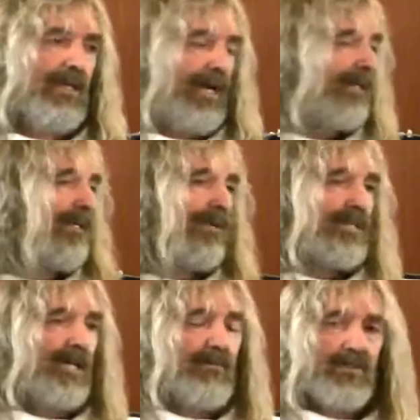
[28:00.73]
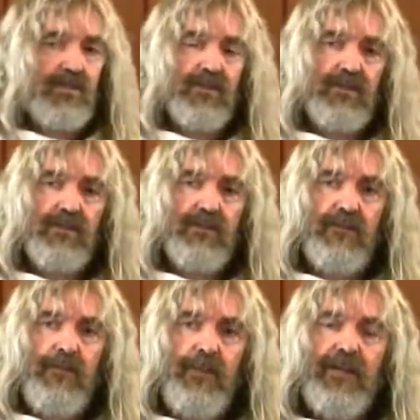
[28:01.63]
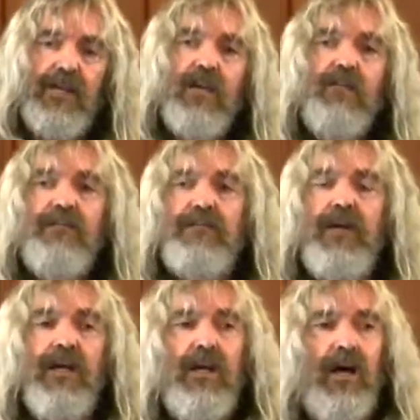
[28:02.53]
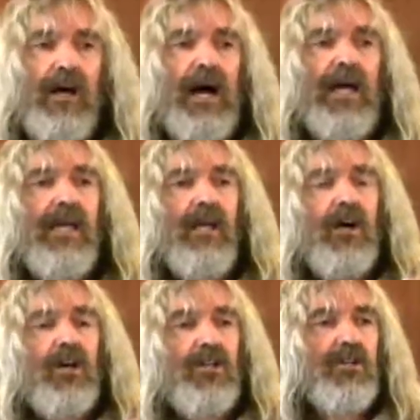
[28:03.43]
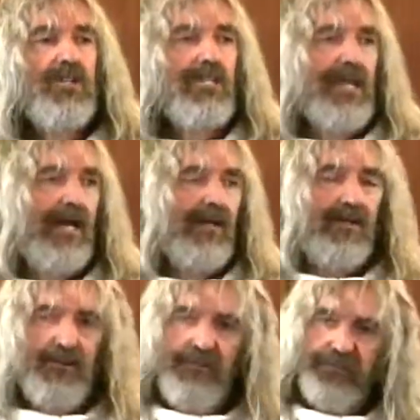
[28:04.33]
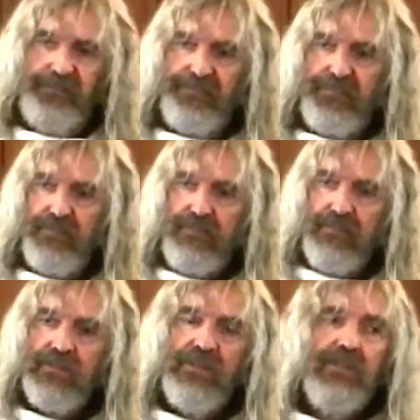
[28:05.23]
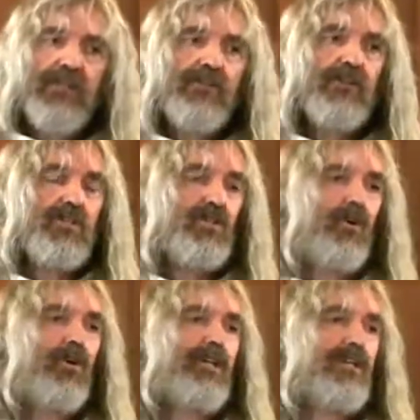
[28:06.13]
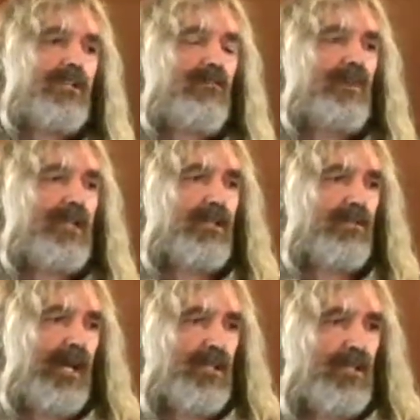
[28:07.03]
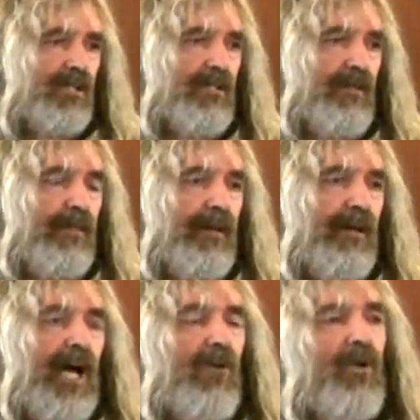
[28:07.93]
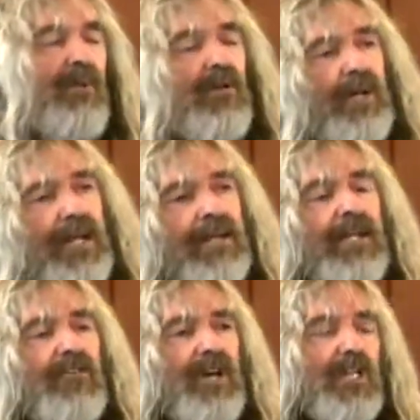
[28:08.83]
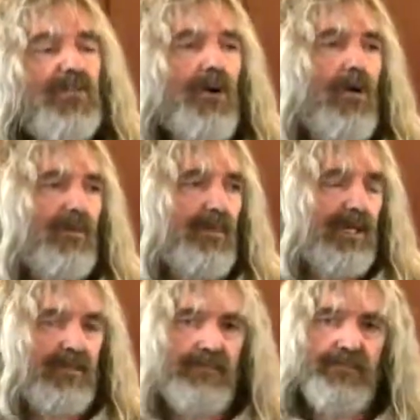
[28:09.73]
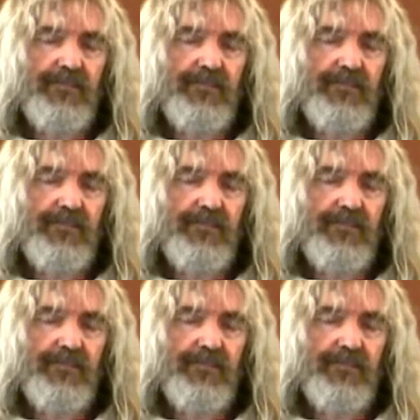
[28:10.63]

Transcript: and in our times. If I understand the stories of resurrection, I will be radically transformed by them.